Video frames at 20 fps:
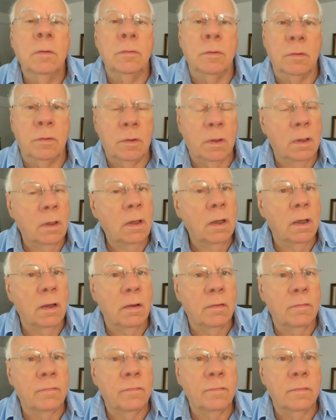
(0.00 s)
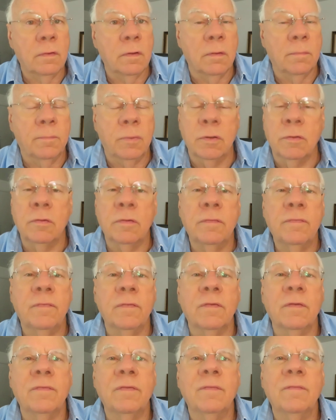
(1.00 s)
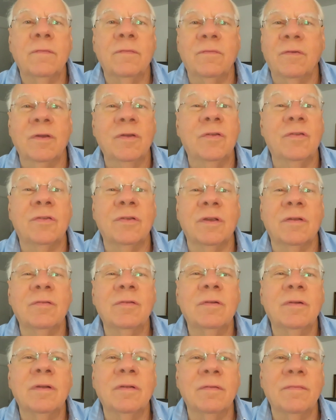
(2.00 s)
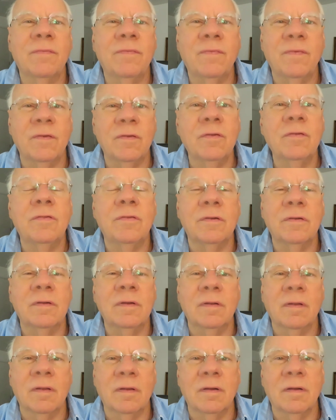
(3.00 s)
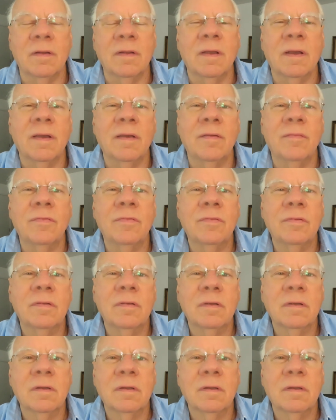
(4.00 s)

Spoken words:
that they have a beautiful regenerative future in their lives,